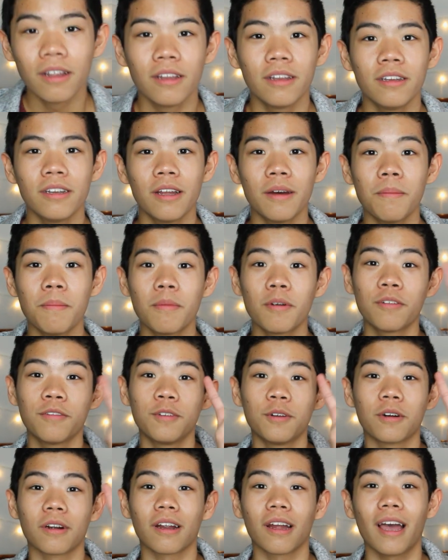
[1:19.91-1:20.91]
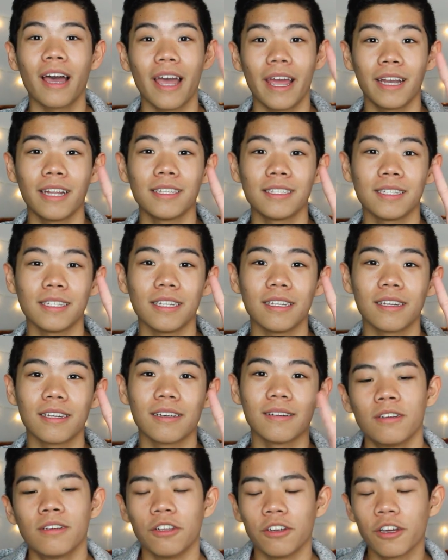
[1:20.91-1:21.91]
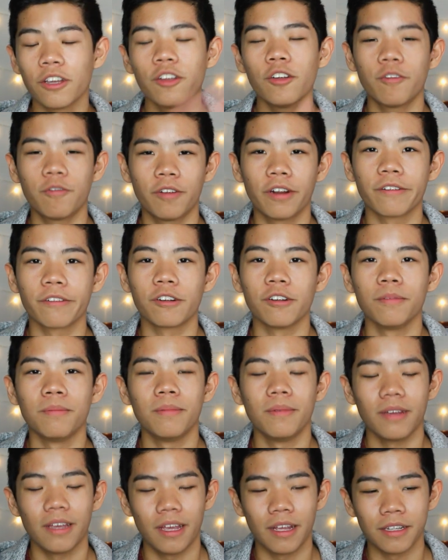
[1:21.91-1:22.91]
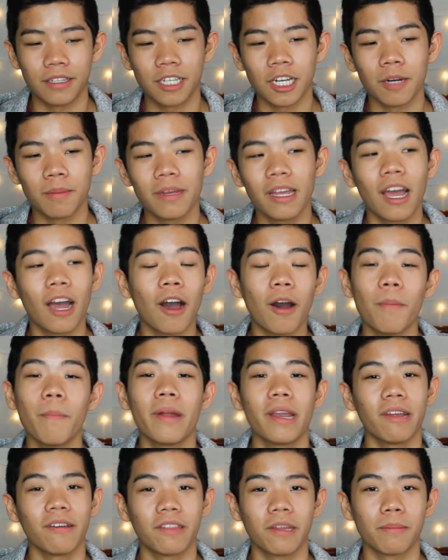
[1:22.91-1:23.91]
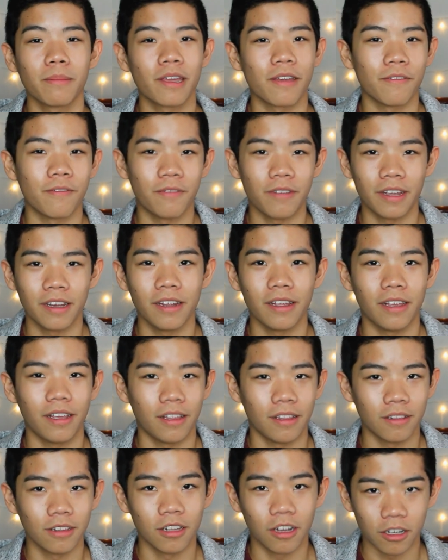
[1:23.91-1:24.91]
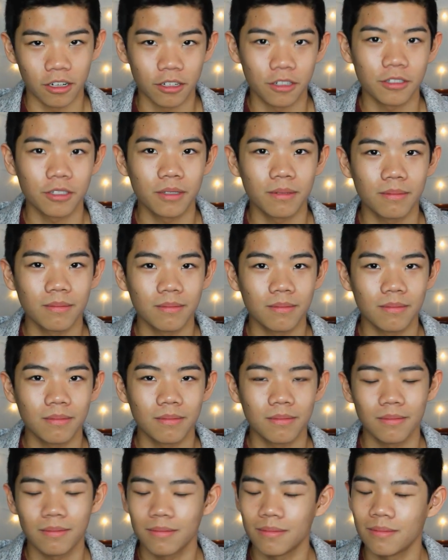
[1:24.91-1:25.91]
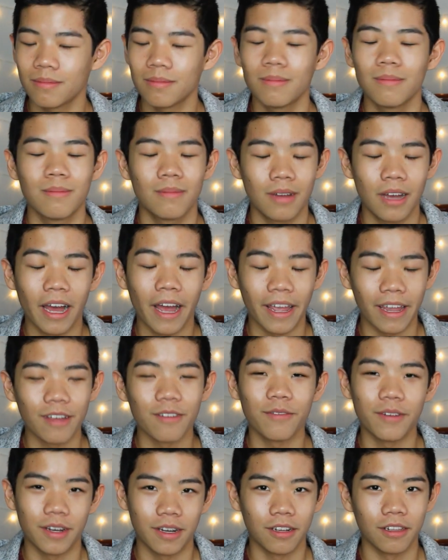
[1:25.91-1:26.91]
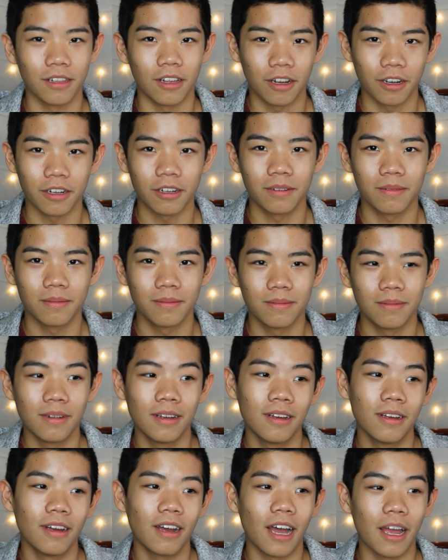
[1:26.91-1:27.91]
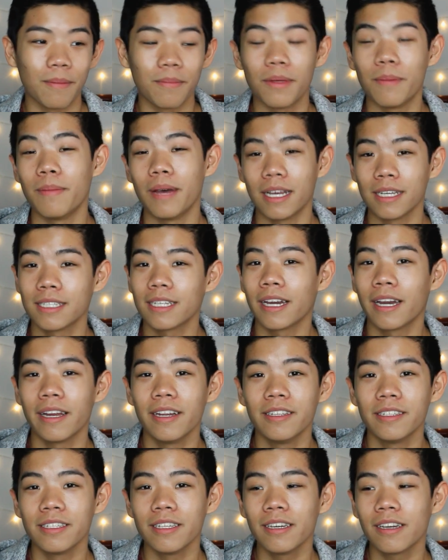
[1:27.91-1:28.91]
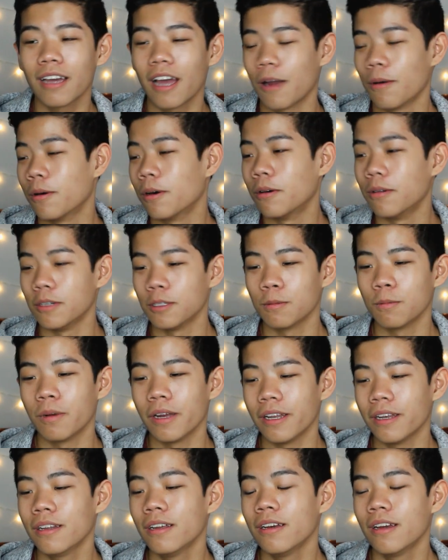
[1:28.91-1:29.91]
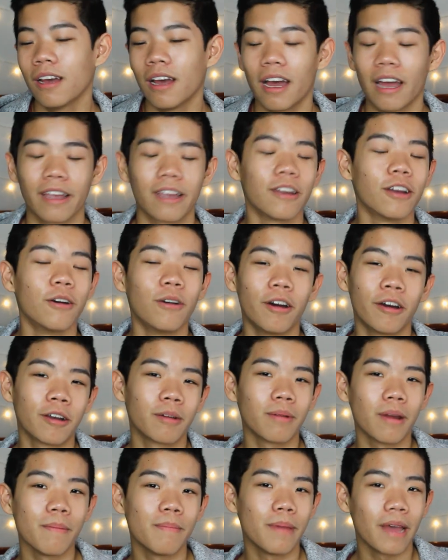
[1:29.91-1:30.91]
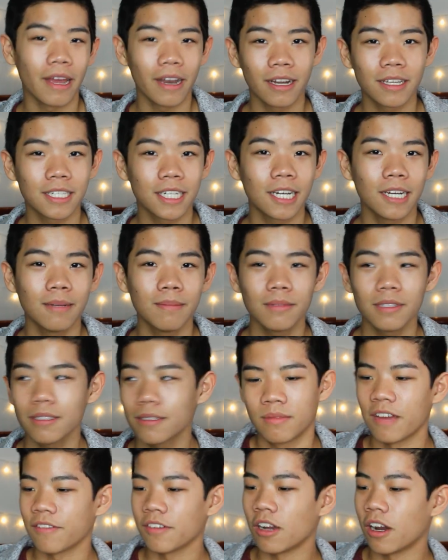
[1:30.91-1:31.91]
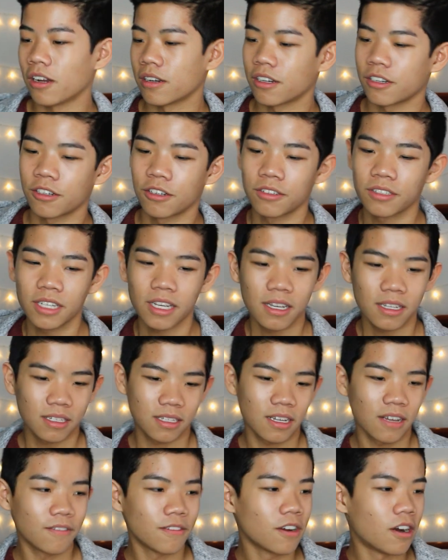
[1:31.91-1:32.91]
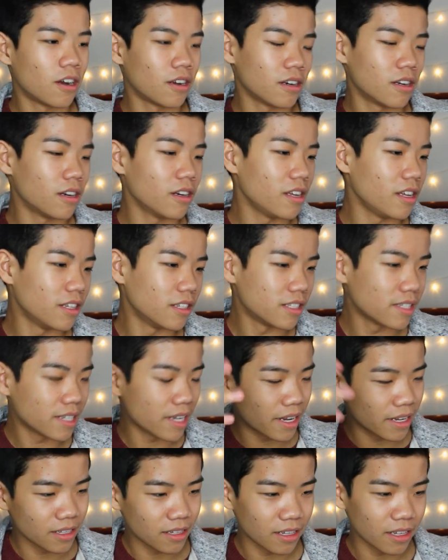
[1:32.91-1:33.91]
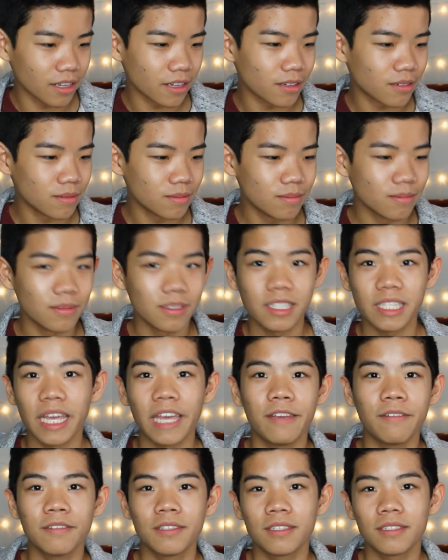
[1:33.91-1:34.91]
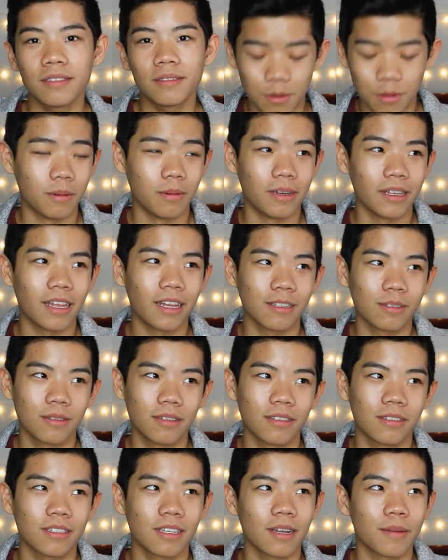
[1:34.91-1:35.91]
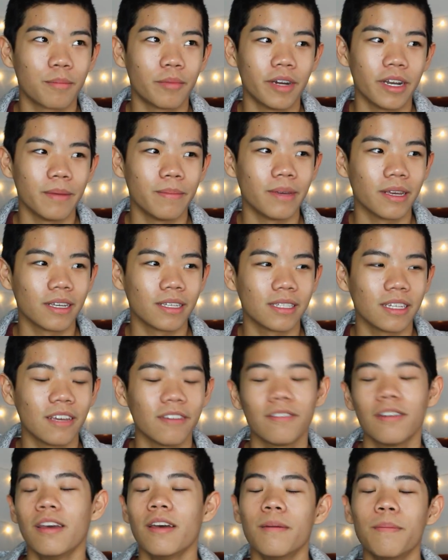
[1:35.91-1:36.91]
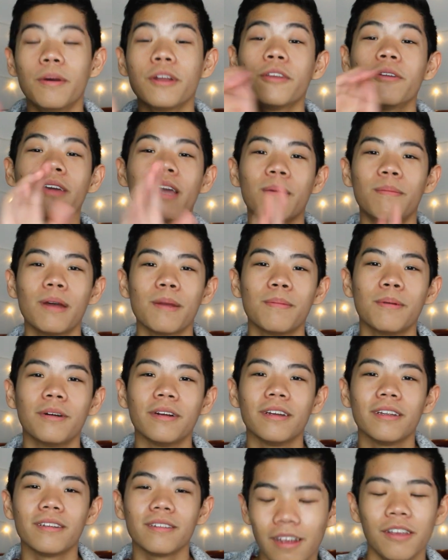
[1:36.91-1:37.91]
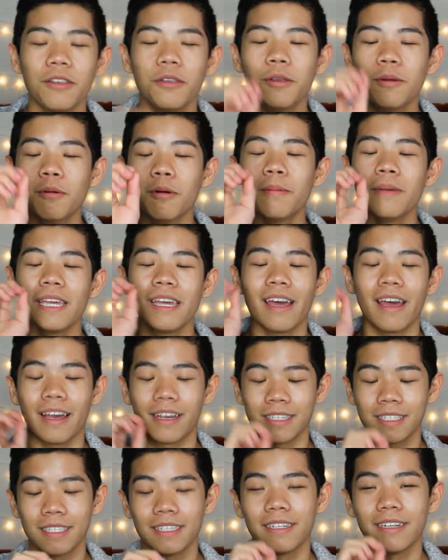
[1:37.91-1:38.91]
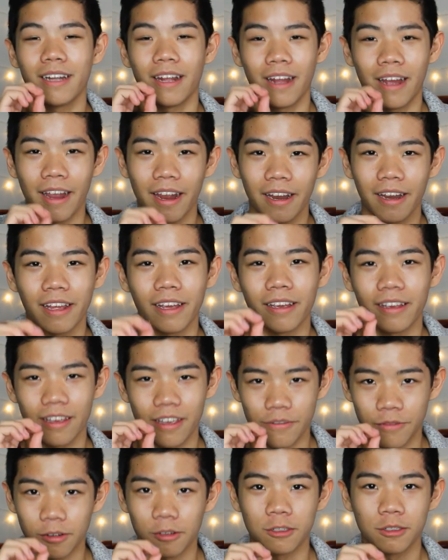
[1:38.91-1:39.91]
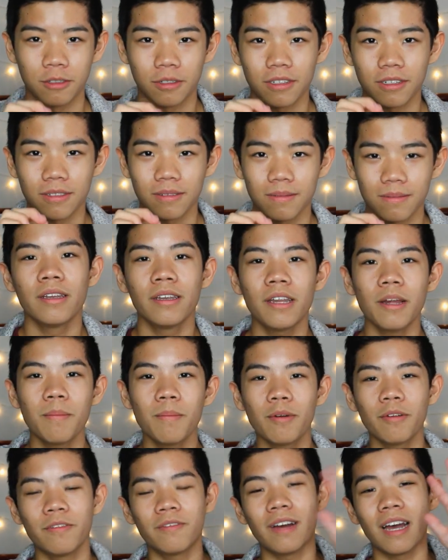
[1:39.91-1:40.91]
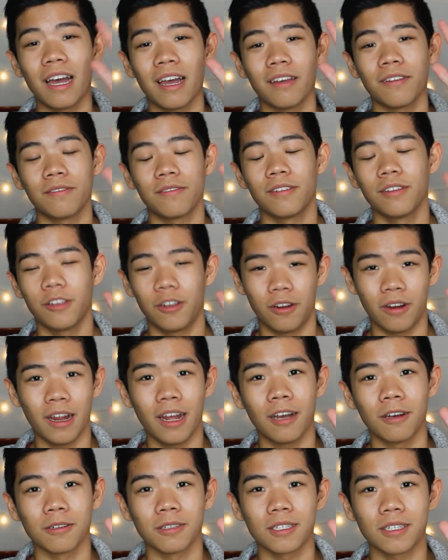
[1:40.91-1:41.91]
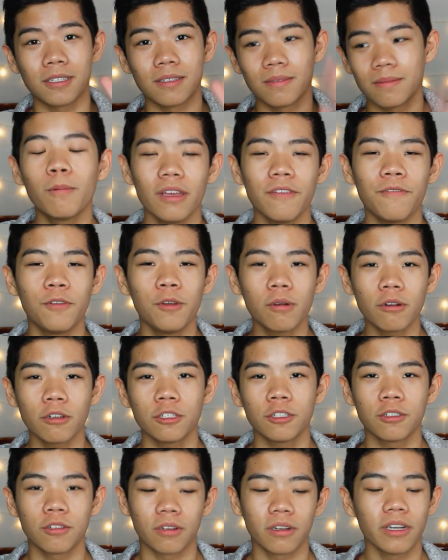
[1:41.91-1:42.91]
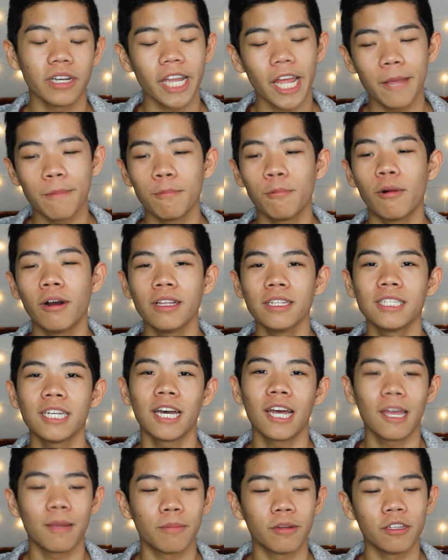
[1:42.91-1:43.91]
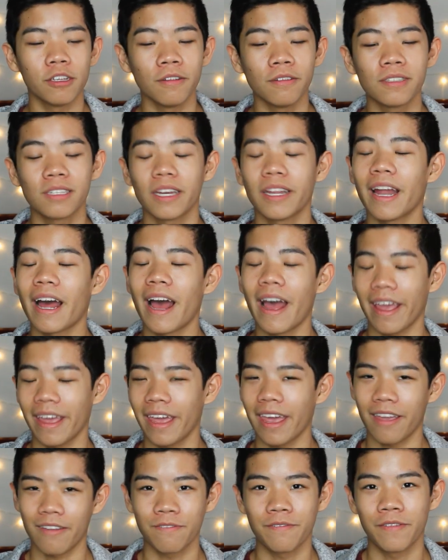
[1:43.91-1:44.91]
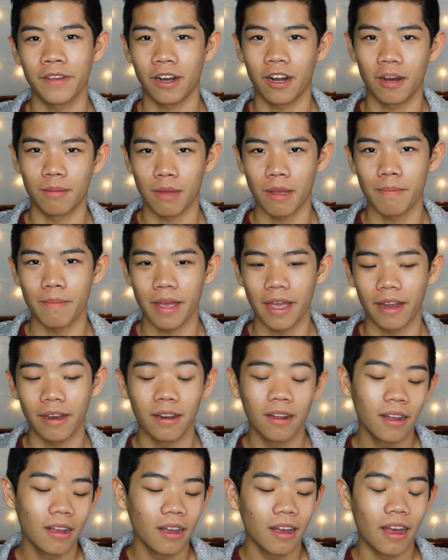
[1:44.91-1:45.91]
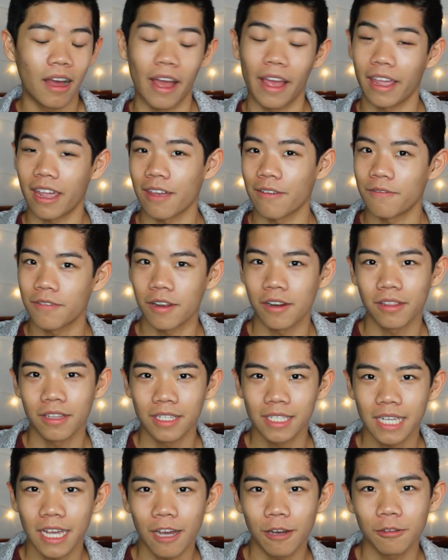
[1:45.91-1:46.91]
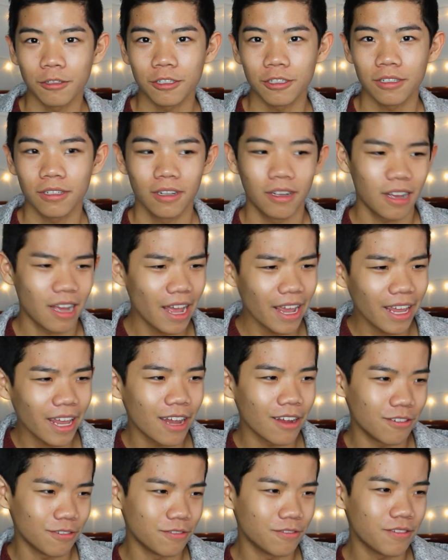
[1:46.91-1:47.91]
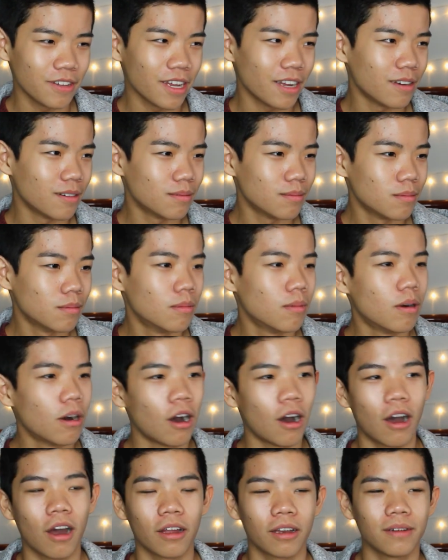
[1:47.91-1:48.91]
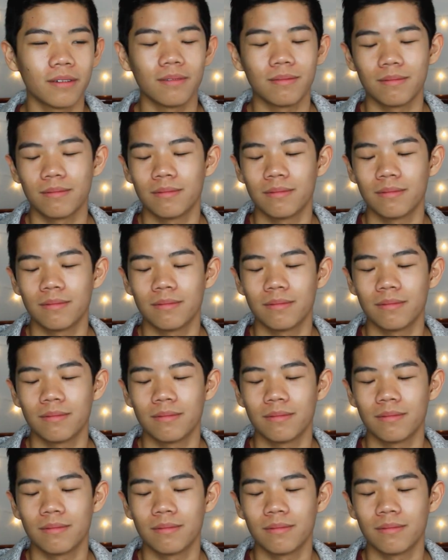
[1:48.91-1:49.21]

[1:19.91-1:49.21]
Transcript: Number four, hide and seek. Look at your friend group and tell me how many of them can fit in lockers. I can fit in a locker. I am the best at hide and seek. I will always win. I can go under my bed at times. I've gone under desk. I've gone inside like safes. Oh, wait, that's like a pretty big safe. But you get my point. You will be excellent at hiding if you're short. Number five, your house. If you are short, name one time when you said, I can't fit on my bed. I can't fit on this couch. I can't fit on